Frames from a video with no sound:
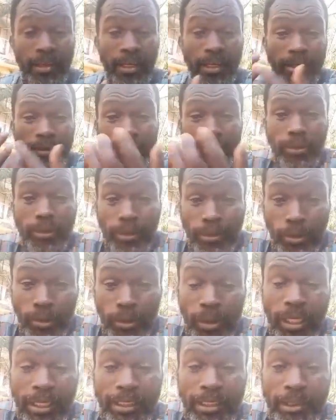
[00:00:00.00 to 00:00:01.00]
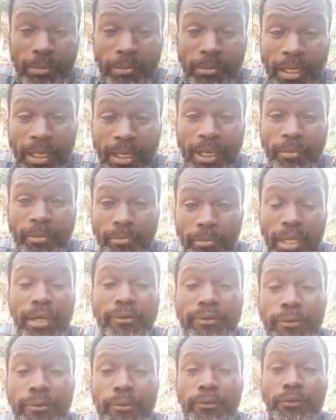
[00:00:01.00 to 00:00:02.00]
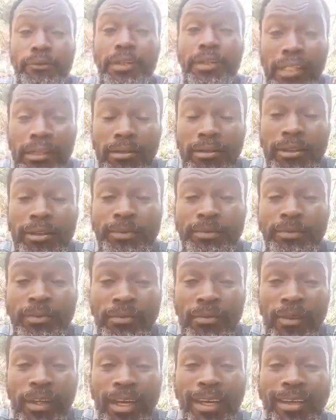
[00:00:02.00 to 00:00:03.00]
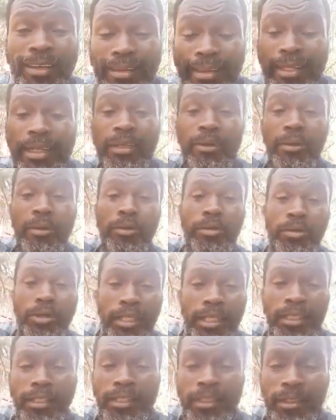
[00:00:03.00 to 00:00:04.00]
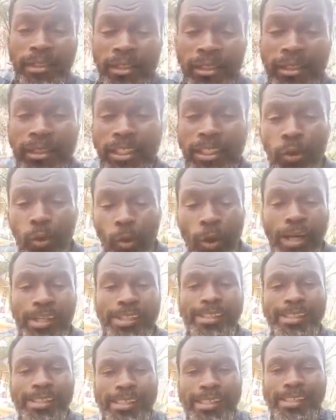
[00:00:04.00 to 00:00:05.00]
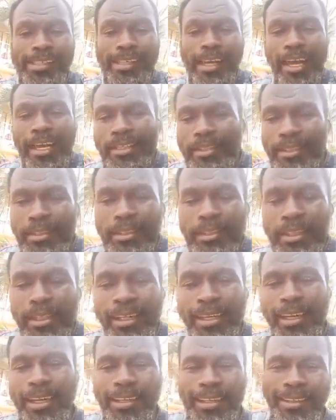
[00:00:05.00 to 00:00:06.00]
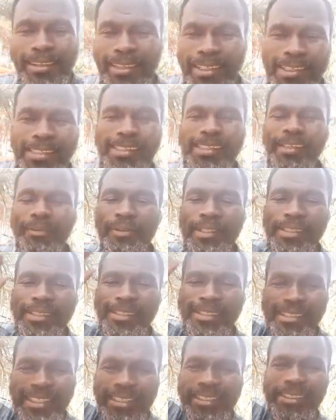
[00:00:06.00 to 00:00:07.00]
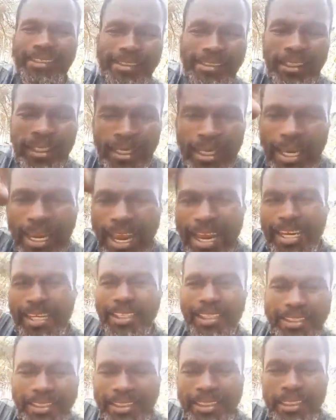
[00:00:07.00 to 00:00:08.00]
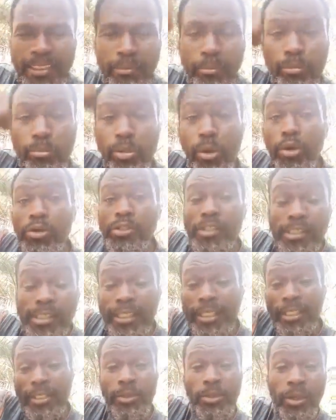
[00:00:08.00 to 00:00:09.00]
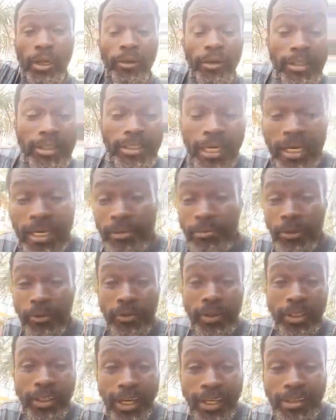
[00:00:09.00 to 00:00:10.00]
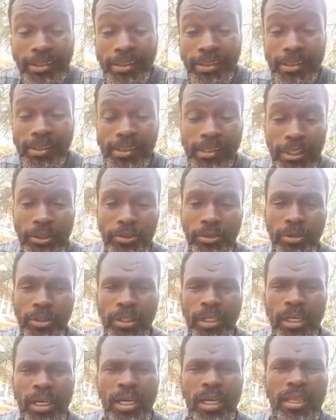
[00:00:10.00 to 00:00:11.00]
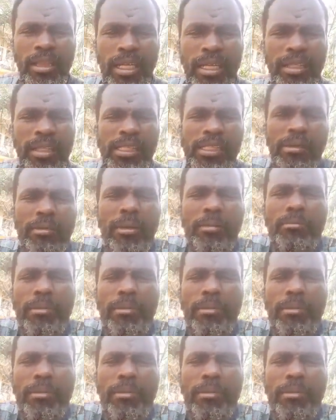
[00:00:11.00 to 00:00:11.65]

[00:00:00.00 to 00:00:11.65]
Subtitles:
And if you look at them being fulfilled in 303, in 168, in 376 AD, post into our time of the 19th century, then there is some